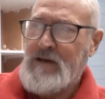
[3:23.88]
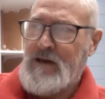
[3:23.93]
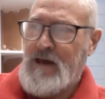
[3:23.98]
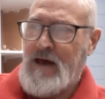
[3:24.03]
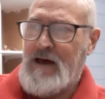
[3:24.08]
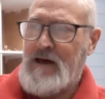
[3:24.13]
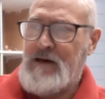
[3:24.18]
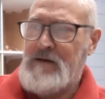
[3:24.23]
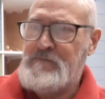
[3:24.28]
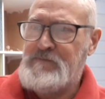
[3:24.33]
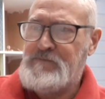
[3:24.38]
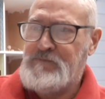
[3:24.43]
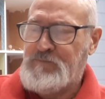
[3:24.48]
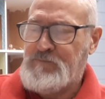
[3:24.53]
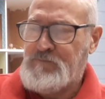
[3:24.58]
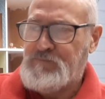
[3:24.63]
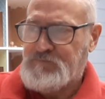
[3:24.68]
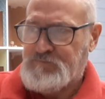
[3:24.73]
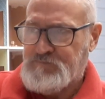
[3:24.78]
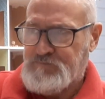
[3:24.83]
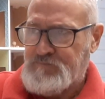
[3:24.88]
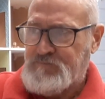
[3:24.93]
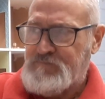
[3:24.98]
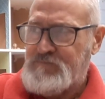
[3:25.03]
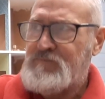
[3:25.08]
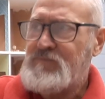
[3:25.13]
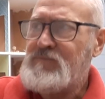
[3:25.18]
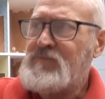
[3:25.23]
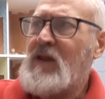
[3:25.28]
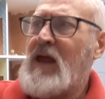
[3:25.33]
and
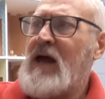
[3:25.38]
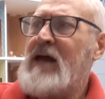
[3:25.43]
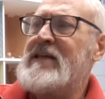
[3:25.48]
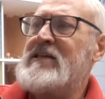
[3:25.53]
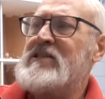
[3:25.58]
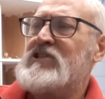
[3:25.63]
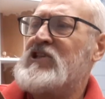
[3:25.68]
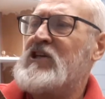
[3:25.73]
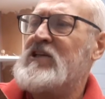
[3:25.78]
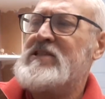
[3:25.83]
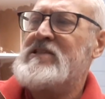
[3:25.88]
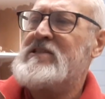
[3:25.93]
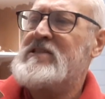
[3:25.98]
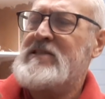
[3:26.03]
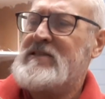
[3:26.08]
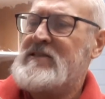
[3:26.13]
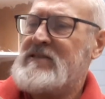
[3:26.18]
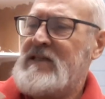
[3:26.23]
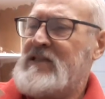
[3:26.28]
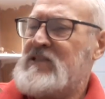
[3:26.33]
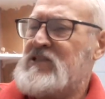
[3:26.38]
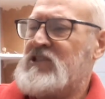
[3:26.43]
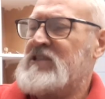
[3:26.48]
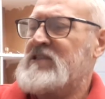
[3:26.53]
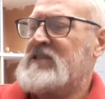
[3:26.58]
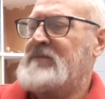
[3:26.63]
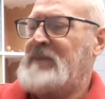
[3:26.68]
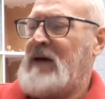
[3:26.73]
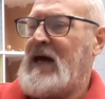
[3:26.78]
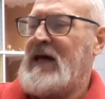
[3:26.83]
it's just
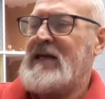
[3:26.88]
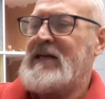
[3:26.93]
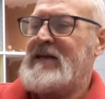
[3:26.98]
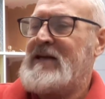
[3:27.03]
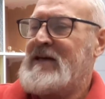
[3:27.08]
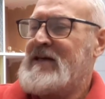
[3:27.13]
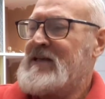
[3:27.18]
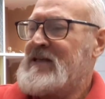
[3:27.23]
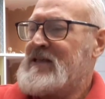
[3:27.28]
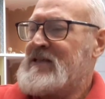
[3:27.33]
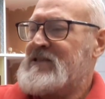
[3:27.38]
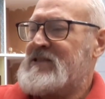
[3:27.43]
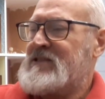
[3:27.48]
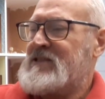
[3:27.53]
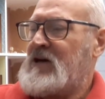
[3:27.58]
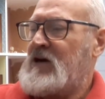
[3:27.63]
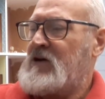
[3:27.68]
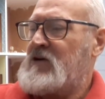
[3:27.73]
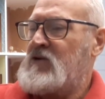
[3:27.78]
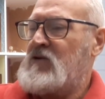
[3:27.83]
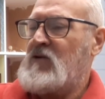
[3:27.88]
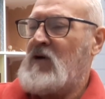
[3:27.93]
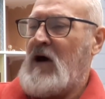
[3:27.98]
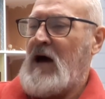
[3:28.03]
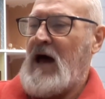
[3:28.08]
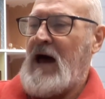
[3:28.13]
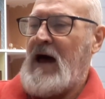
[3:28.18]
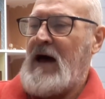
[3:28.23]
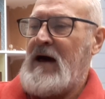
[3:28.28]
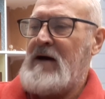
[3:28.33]
a pain. So
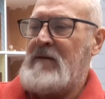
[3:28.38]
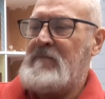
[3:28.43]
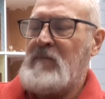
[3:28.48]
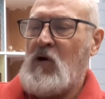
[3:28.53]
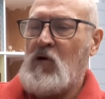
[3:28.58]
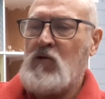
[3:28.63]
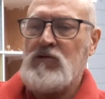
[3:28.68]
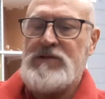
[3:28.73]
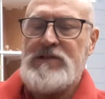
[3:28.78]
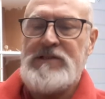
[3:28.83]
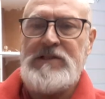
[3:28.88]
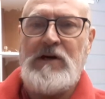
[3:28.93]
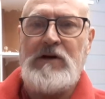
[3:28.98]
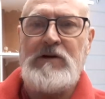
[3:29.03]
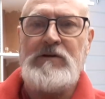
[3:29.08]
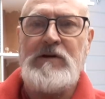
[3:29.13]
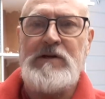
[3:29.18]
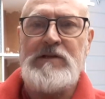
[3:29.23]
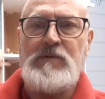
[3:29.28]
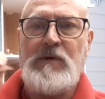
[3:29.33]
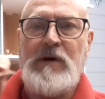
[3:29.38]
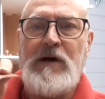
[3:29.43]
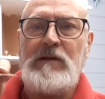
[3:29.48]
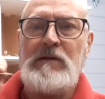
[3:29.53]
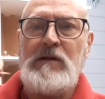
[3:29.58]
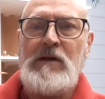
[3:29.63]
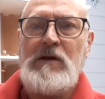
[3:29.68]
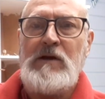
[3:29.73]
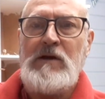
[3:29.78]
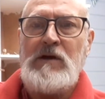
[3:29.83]
also as
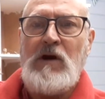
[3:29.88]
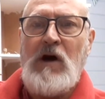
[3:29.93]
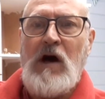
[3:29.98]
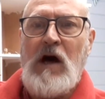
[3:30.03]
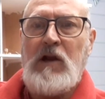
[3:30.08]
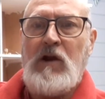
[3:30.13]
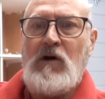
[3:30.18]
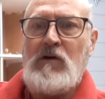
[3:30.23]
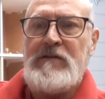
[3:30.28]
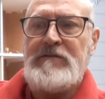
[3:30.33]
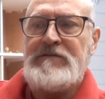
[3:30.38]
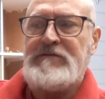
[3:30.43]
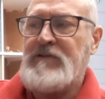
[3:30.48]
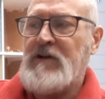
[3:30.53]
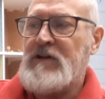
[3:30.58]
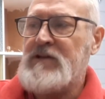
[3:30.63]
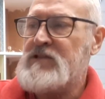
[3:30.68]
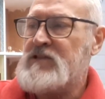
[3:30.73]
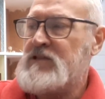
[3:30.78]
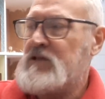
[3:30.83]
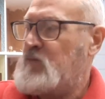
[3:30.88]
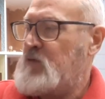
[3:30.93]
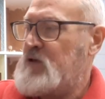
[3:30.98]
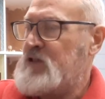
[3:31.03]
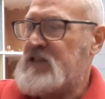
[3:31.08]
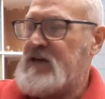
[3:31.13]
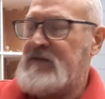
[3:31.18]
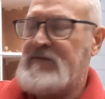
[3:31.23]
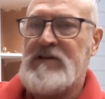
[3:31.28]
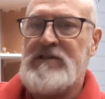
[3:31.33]
well, along the front, at
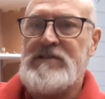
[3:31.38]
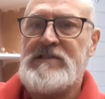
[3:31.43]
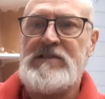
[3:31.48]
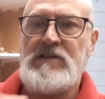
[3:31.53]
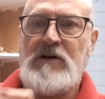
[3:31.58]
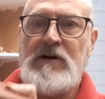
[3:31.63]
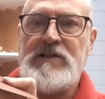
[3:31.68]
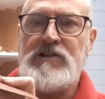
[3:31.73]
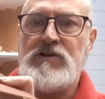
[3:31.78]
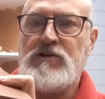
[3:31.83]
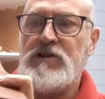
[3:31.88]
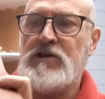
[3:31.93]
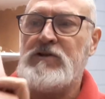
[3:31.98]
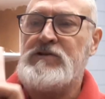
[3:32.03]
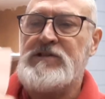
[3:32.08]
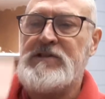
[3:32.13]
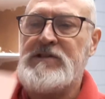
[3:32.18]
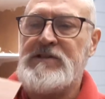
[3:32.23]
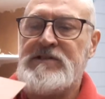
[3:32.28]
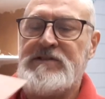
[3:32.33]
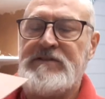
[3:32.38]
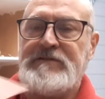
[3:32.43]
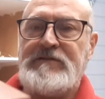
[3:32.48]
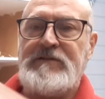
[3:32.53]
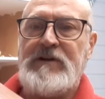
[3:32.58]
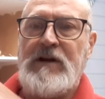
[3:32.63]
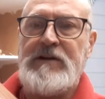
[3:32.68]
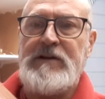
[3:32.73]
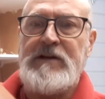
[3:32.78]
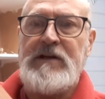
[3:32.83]
whichever side you're using as the
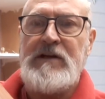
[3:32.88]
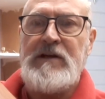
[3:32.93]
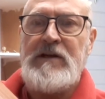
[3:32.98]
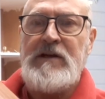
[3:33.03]
front,